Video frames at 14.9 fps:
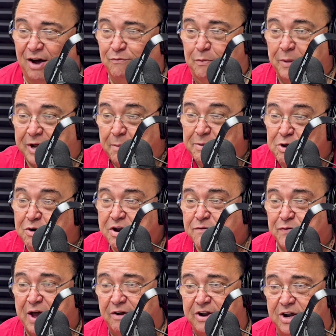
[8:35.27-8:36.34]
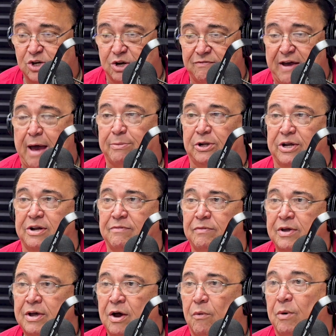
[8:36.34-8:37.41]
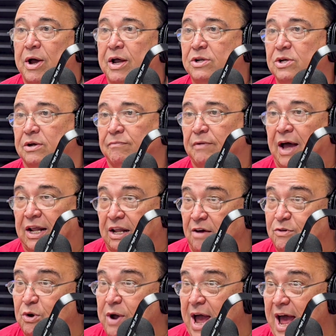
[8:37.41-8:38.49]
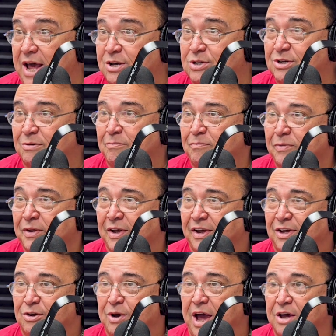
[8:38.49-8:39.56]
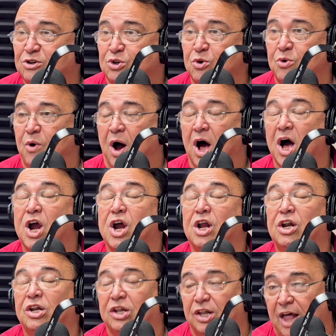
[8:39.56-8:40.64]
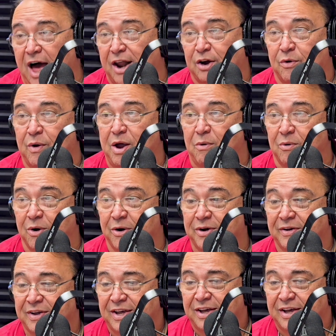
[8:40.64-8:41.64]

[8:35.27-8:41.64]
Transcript: from the Community Foundation of Abilene, which I love you guys. You guys do a lot of great work.